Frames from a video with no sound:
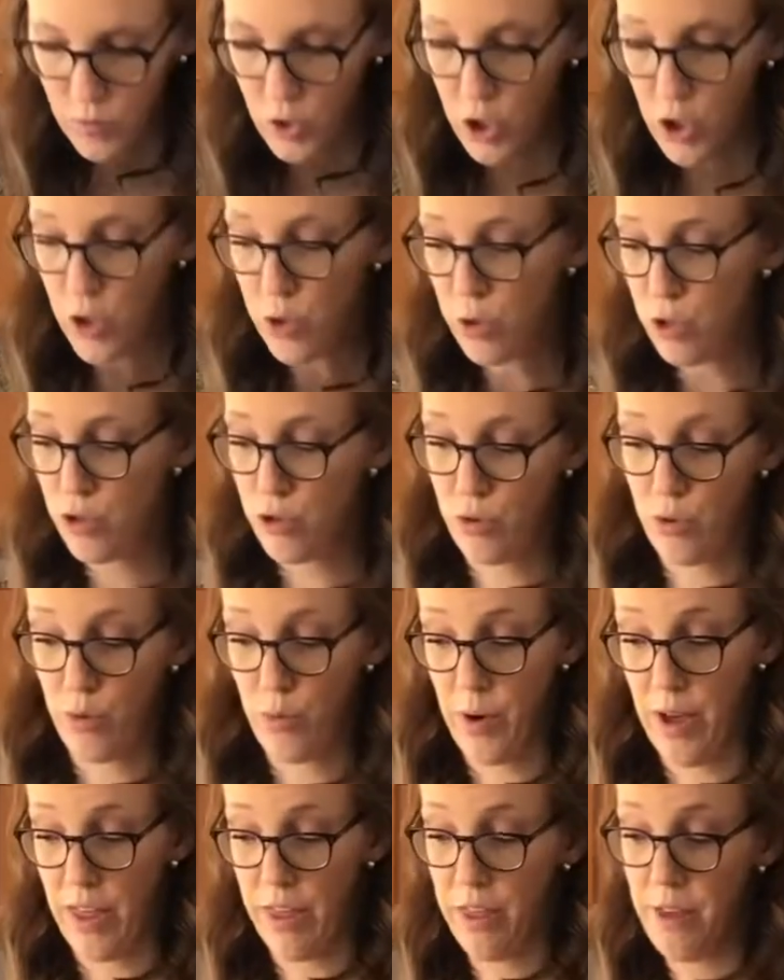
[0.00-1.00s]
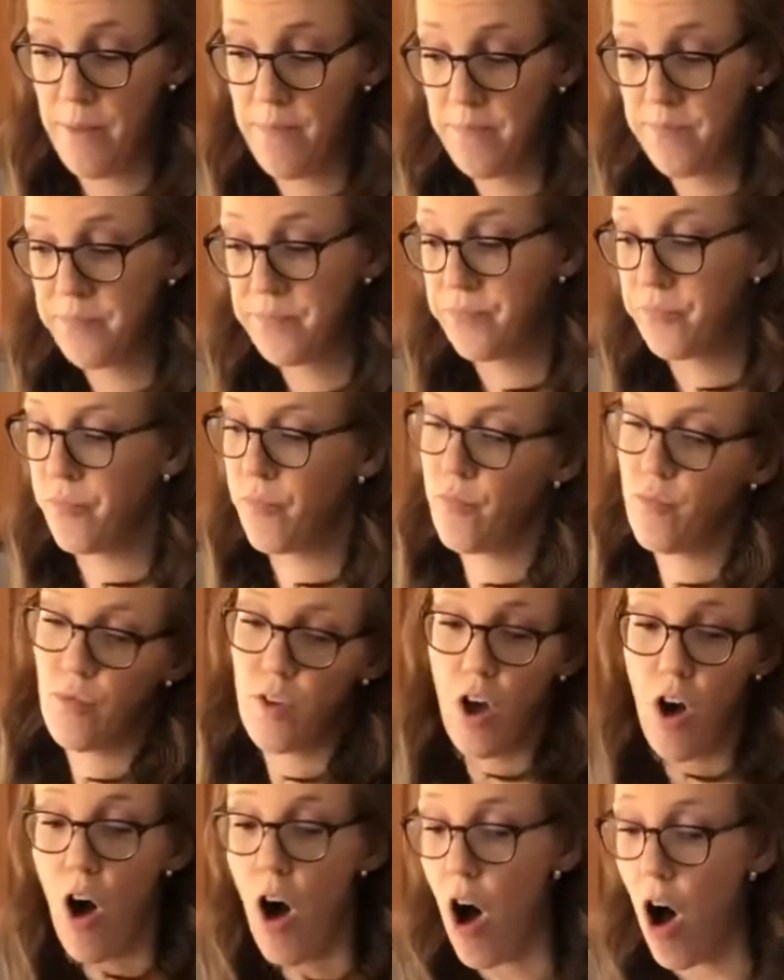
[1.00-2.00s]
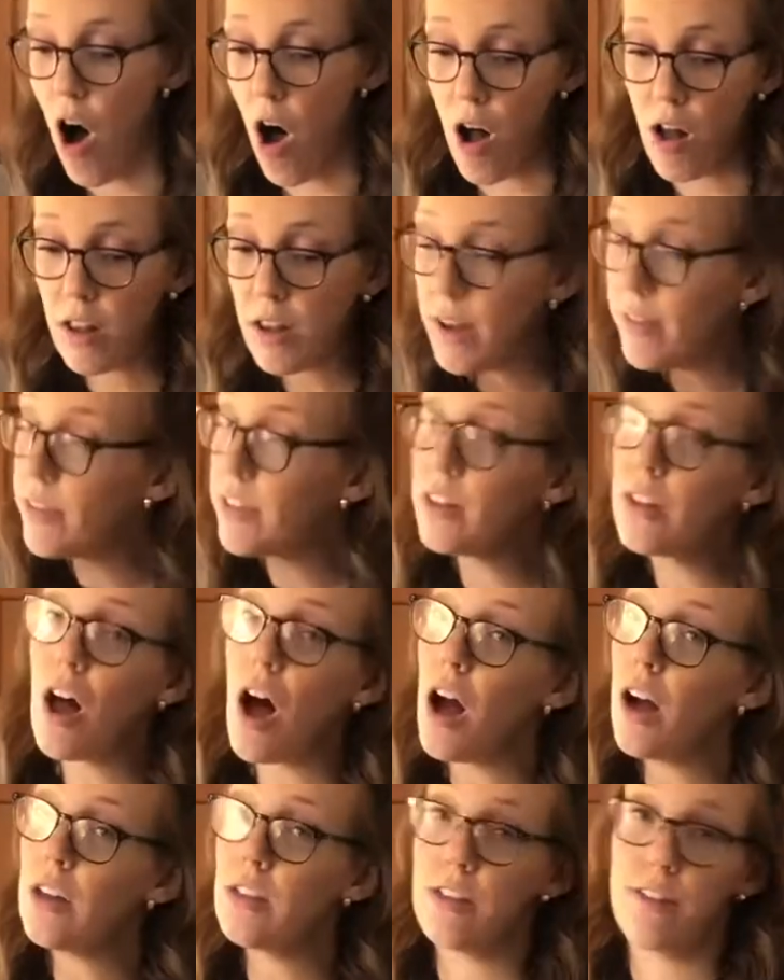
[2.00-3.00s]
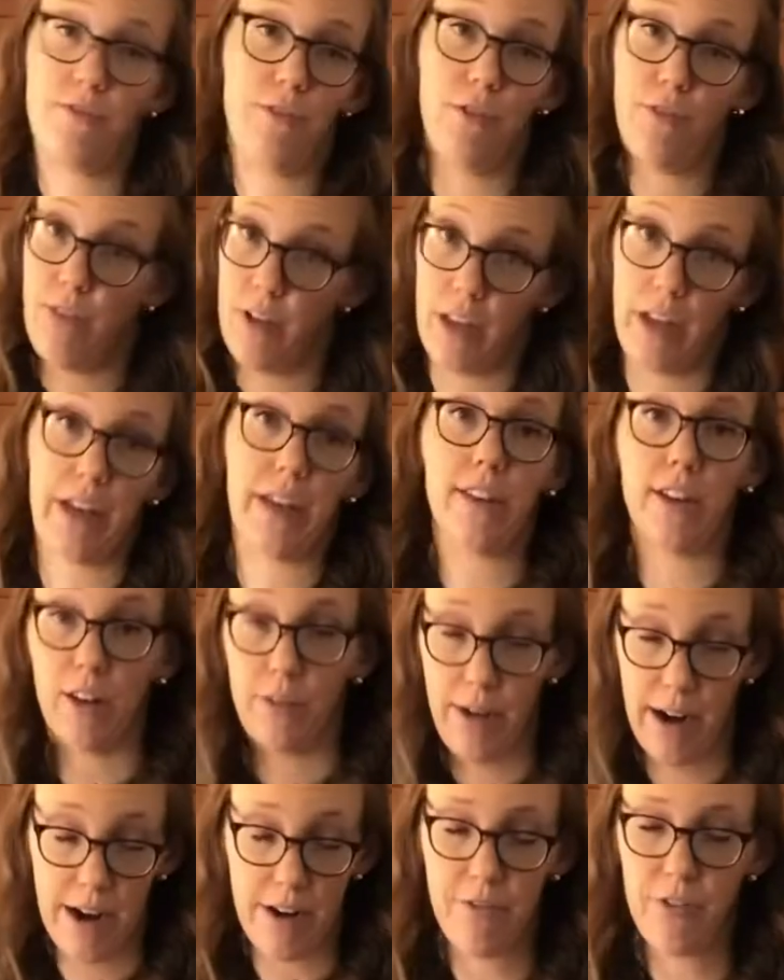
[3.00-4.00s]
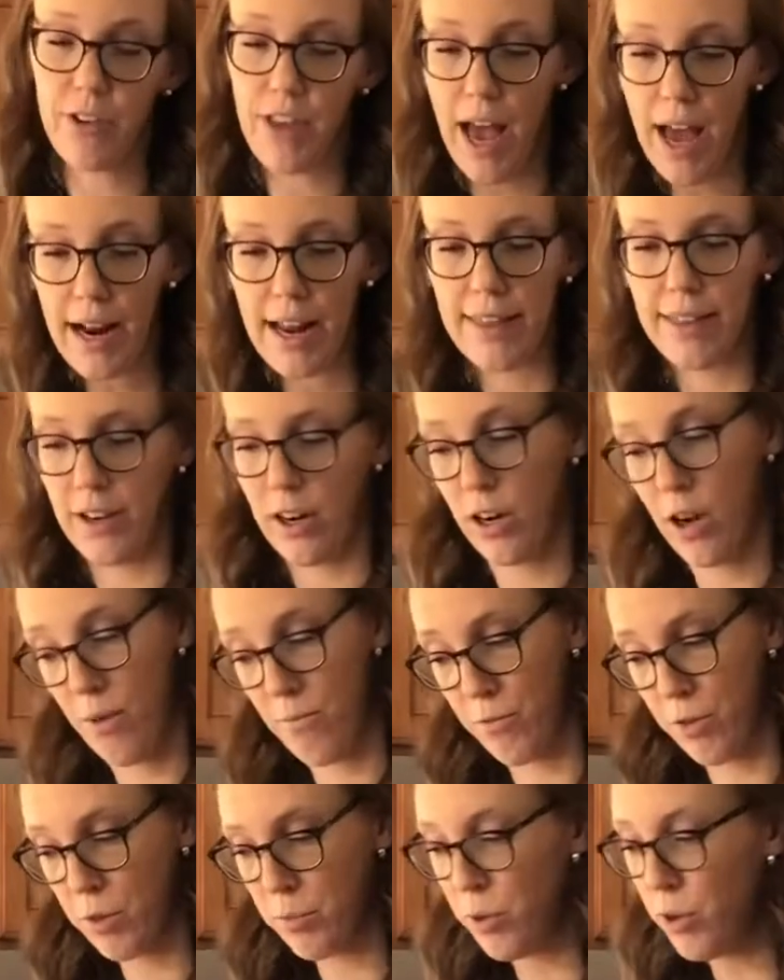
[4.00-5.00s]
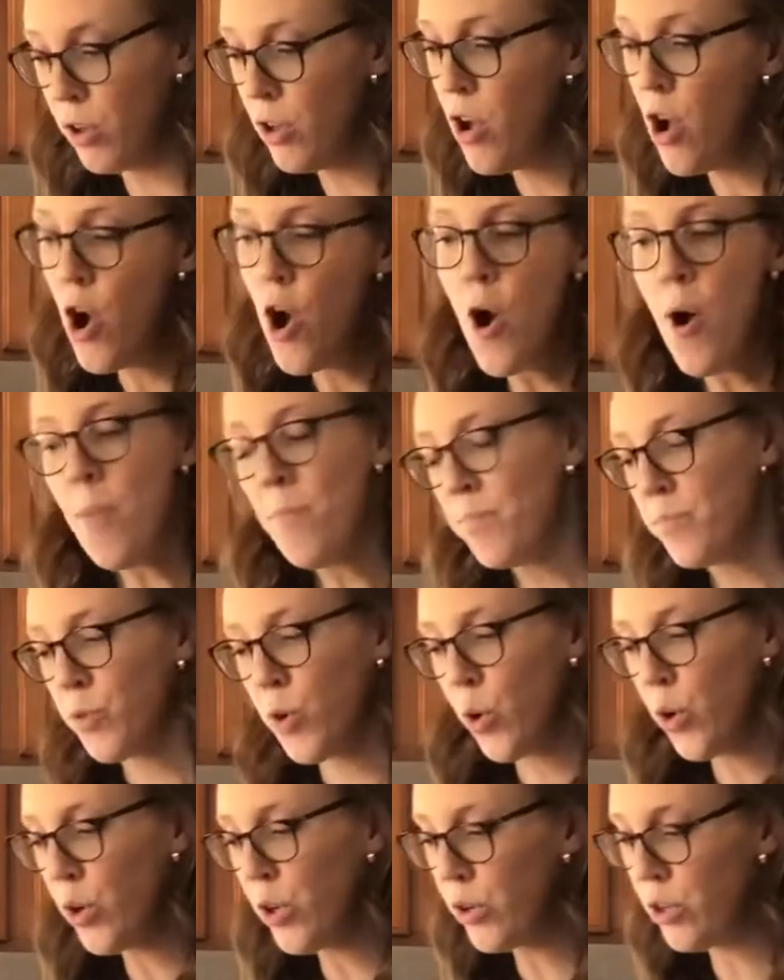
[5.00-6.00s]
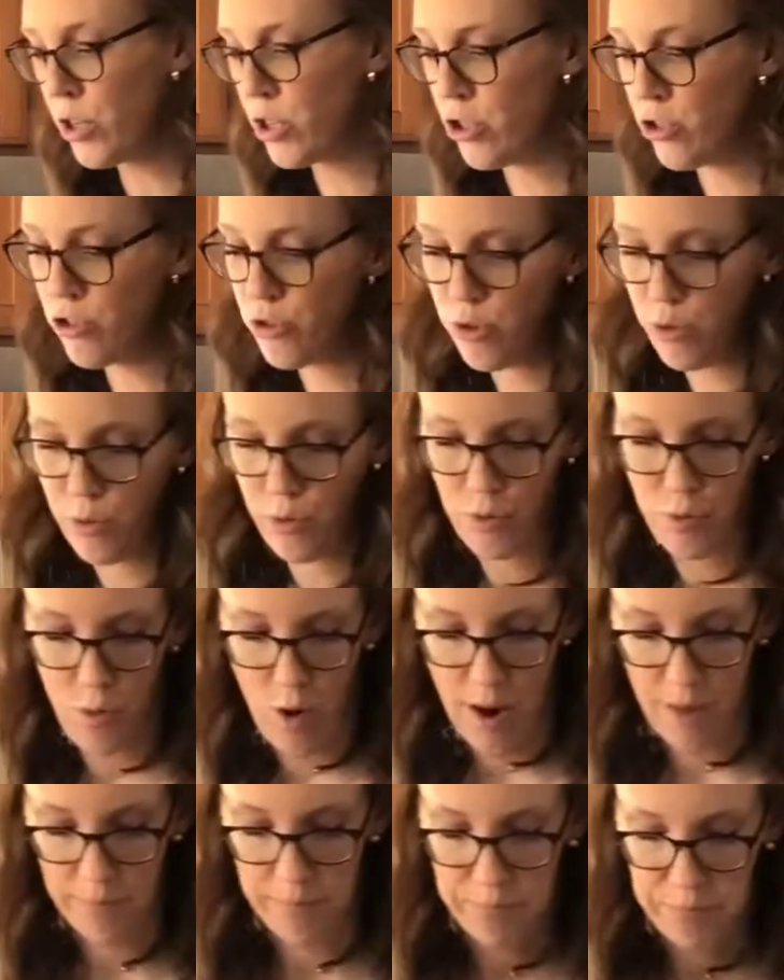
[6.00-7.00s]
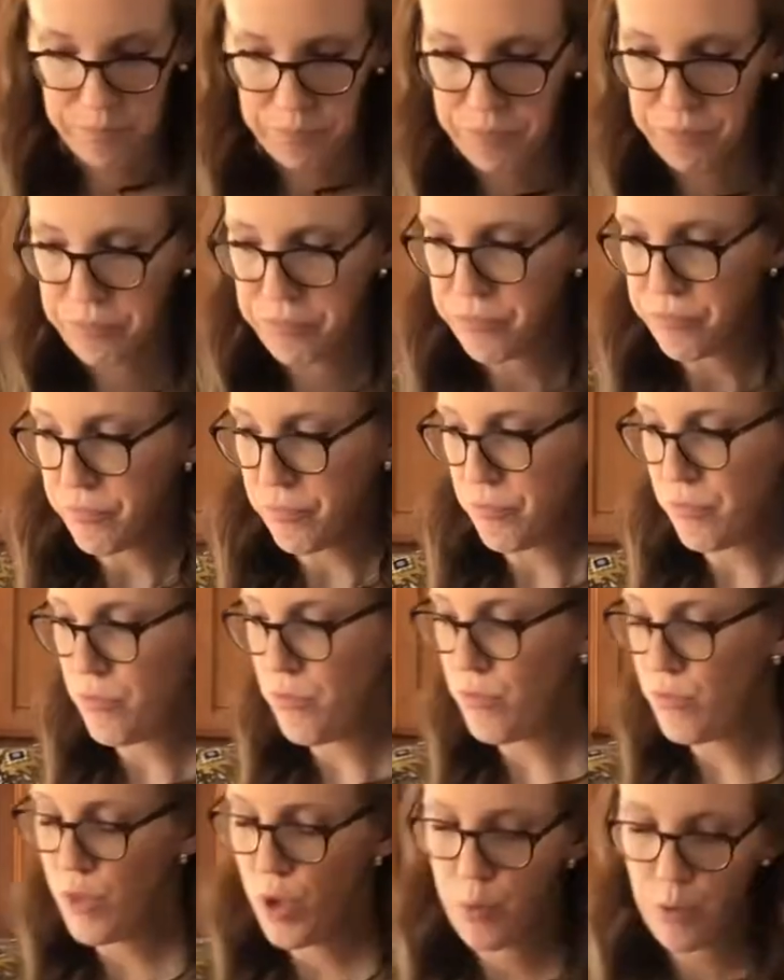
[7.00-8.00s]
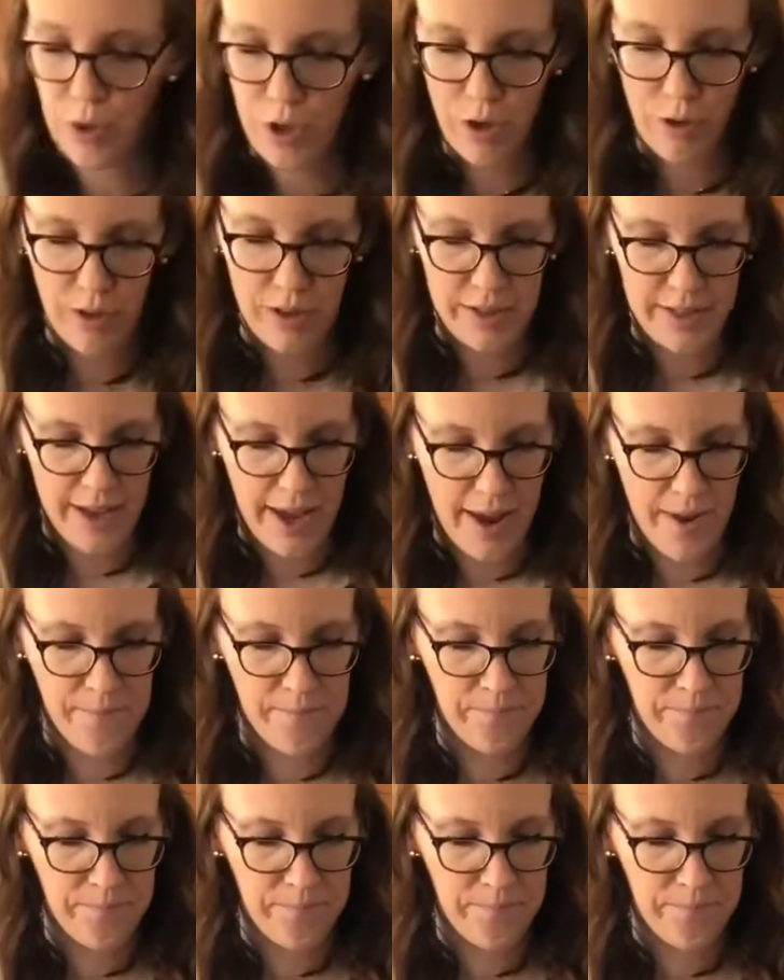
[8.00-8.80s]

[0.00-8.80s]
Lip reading: you can do it with all of the logs if you feel like they're ready for that and they're comfortable, or you can just do it with one, where you can say,